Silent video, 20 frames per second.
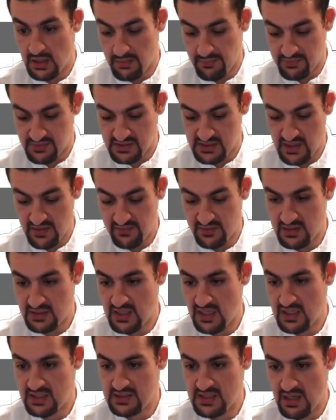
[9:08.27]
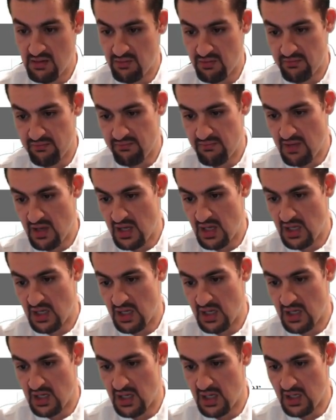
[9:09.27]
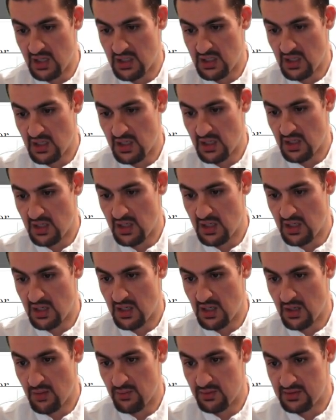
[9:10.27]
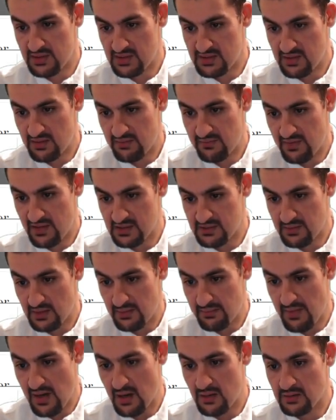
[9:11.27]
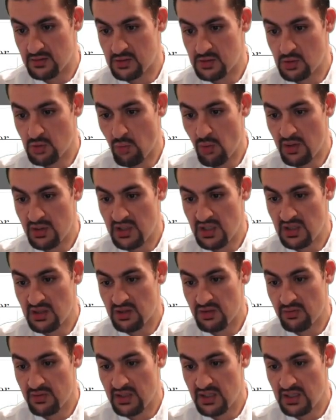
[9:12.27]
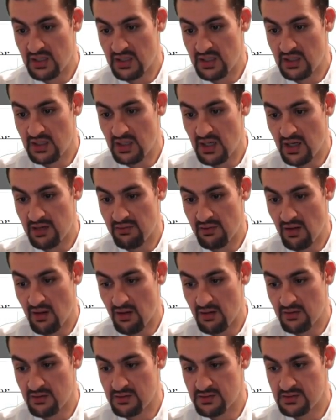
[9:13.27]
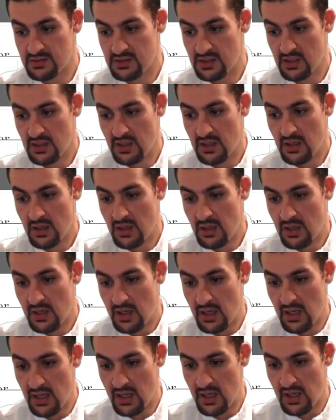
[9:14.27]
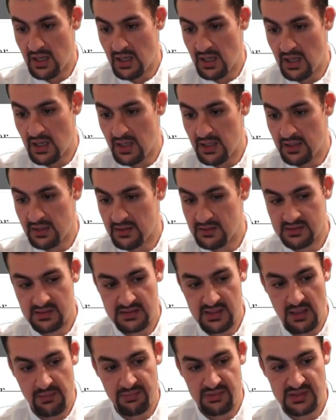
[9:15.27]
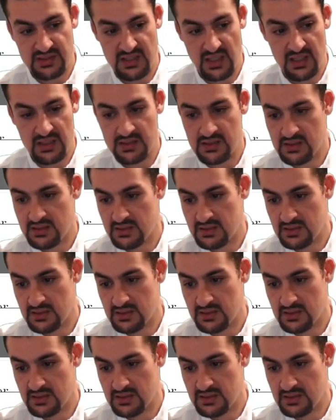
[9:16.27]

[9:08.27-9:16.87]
for 7 days I would have made, with this investment amount, $2,300, and it's a 10%